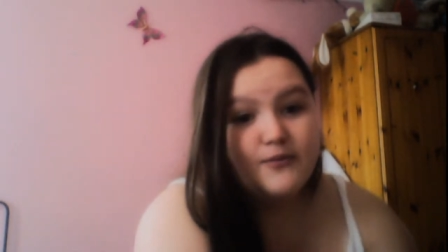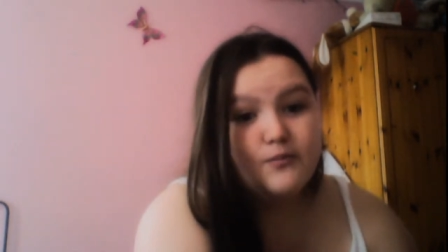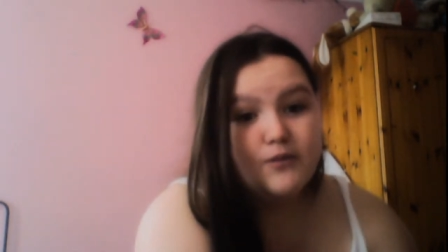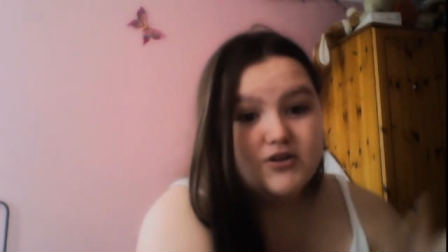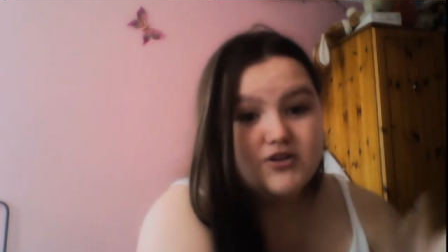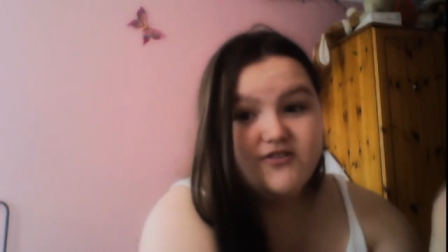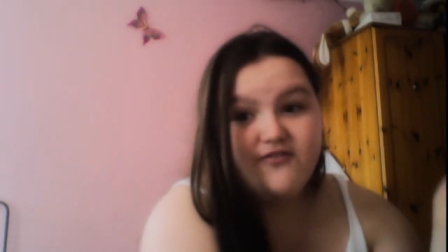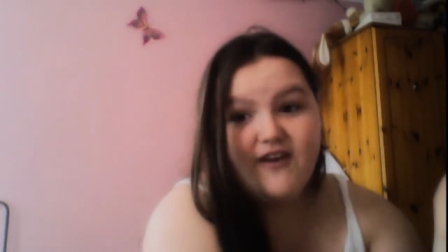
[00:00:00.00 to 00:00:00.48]

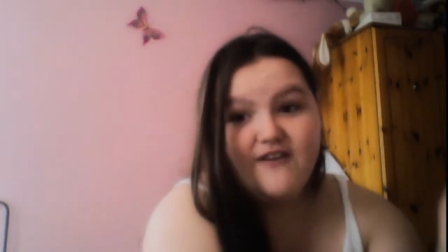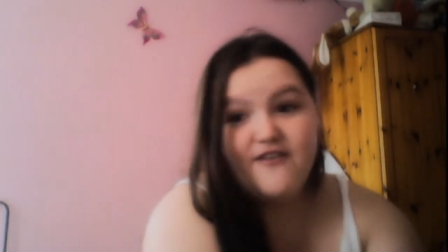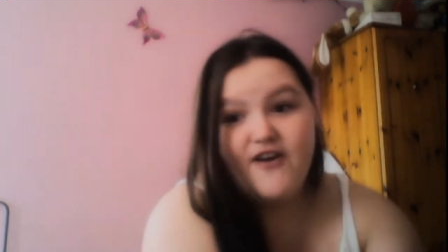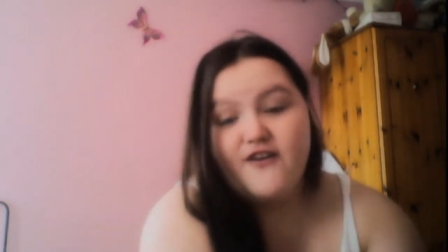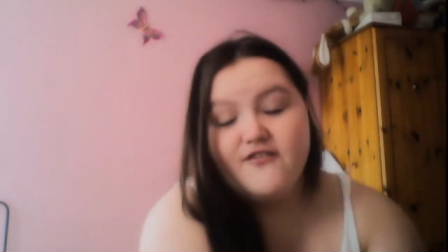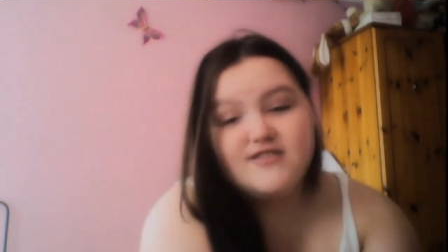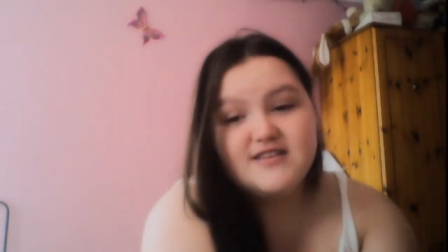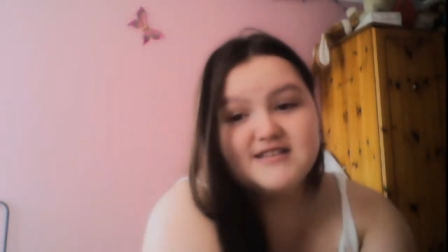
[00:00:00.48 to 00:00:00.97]
what's your
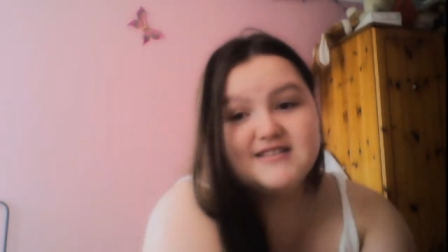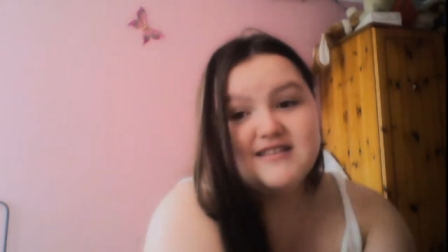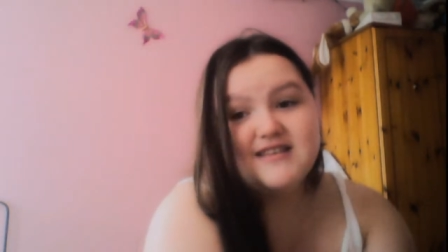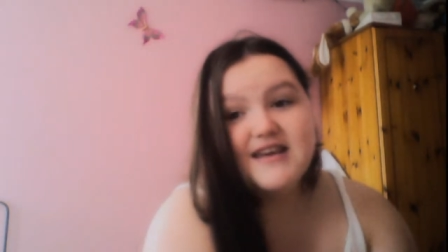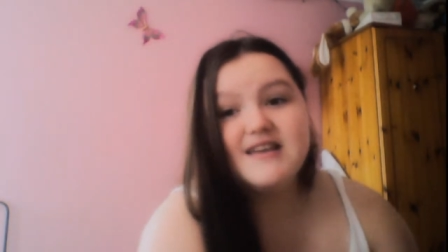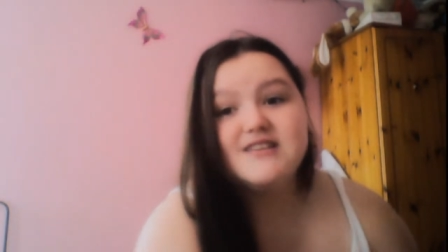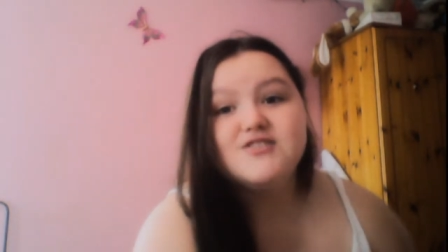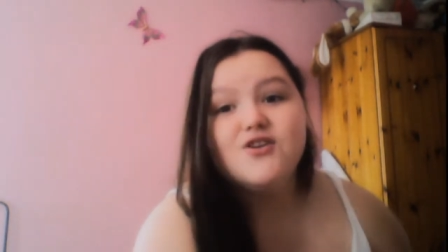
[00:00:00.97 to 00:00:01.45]
favourite off this
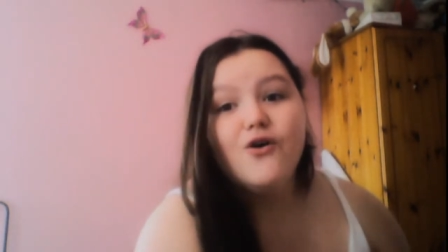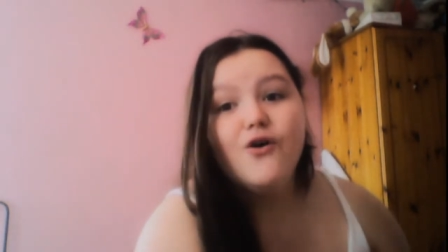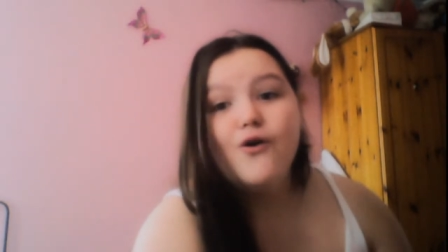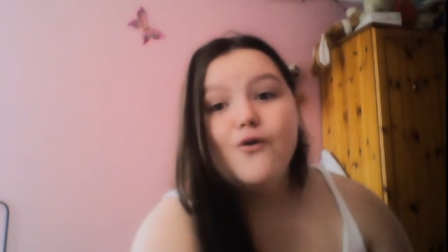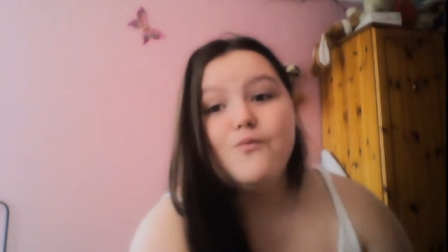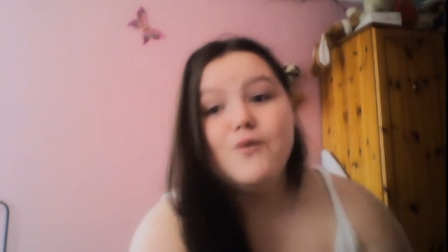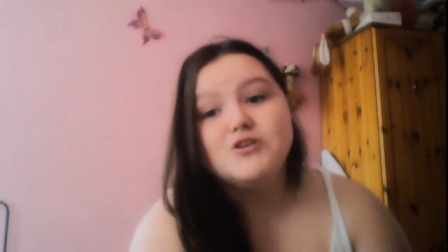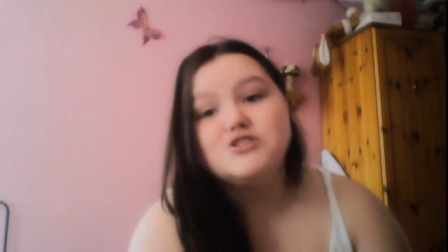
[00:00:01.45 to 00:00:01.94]
list?
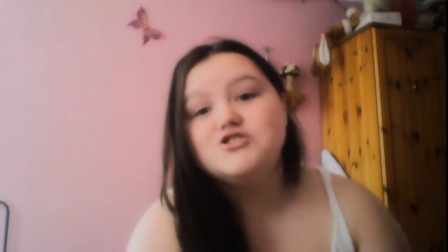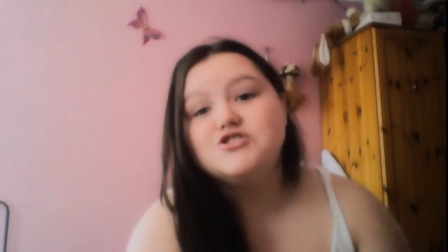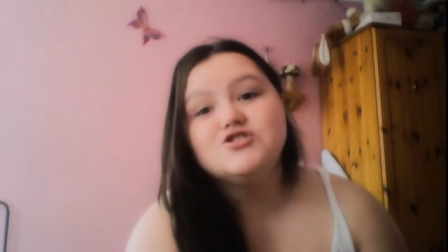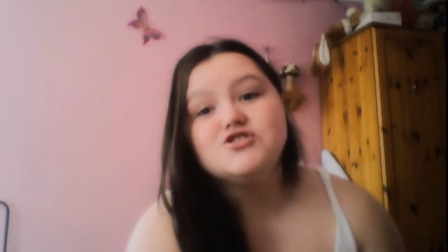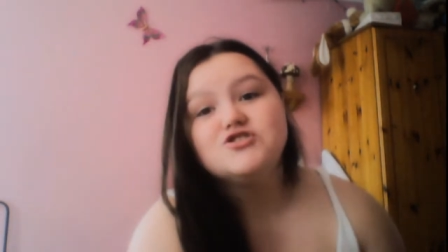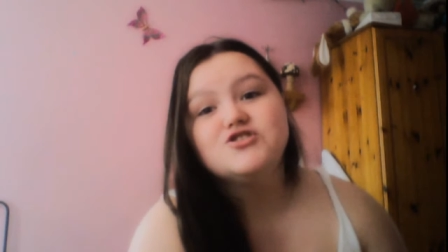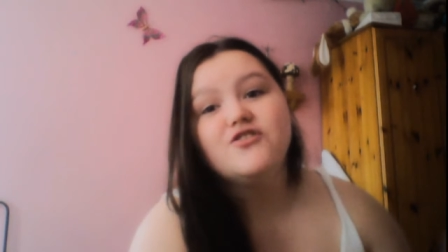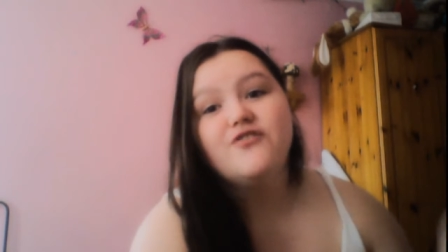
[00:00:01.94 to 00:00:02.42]
Or what's
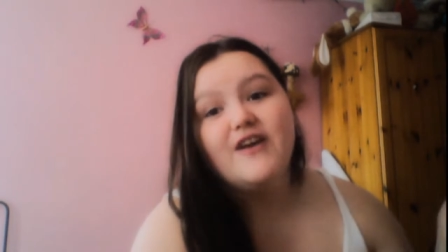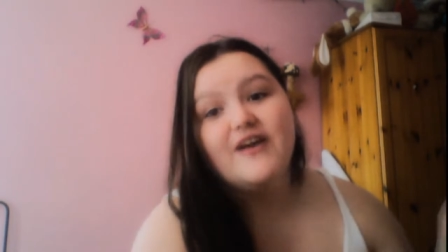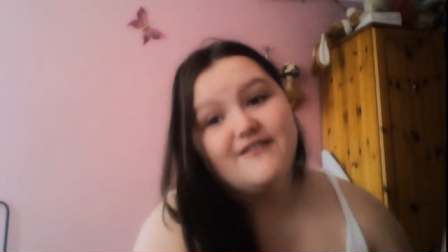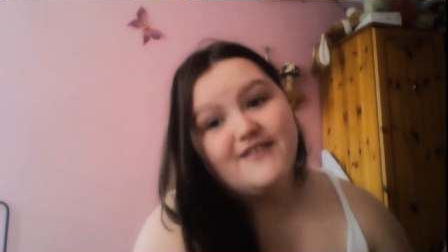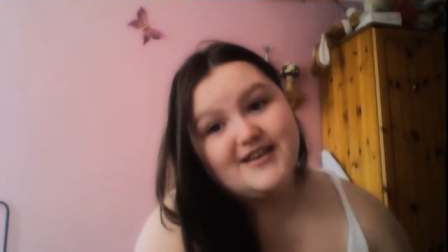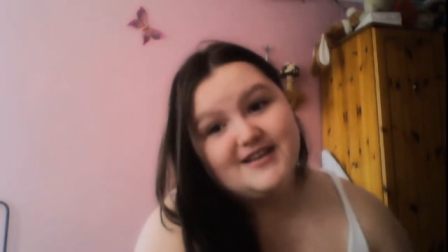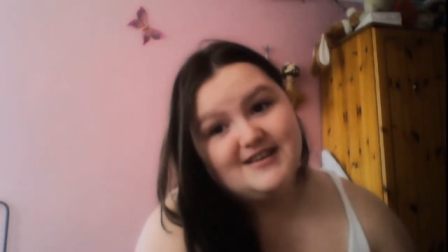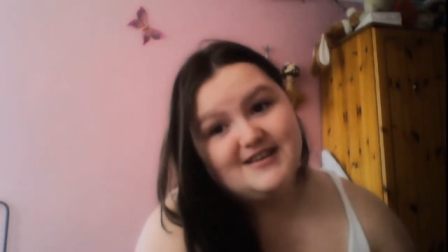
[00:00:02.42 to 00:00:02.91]
just your
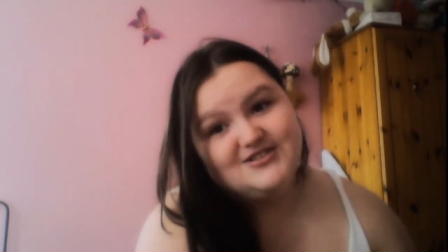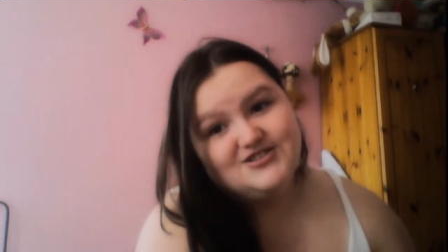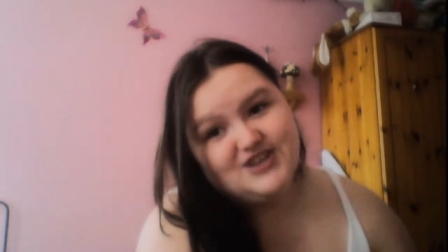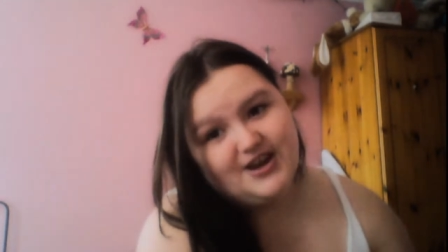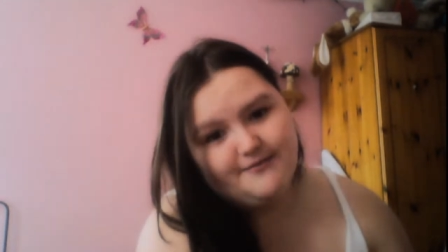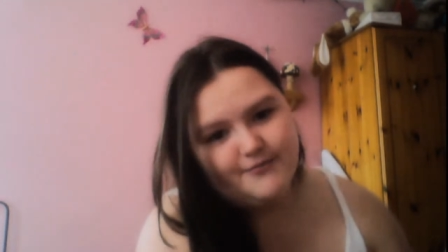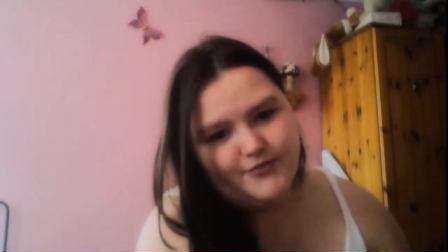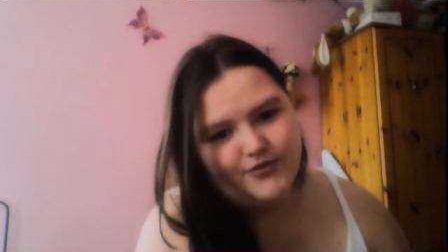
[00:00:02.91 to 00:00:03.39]
favourite in
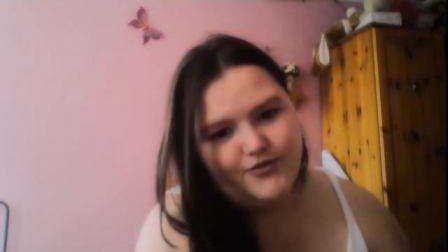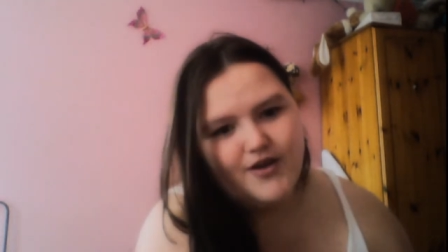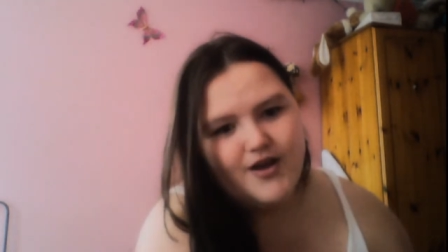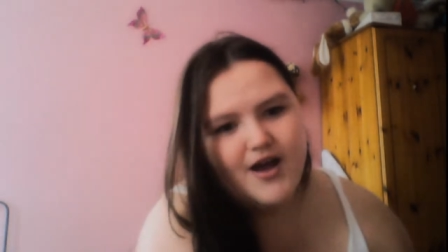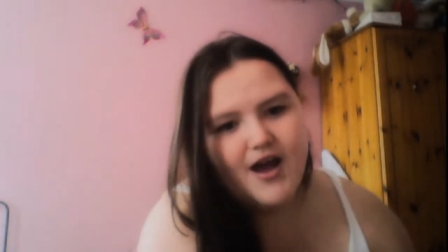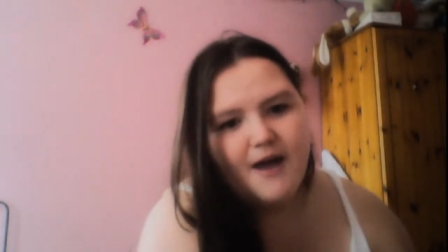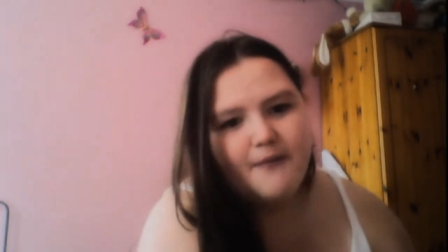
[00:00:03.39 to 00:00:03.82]
general?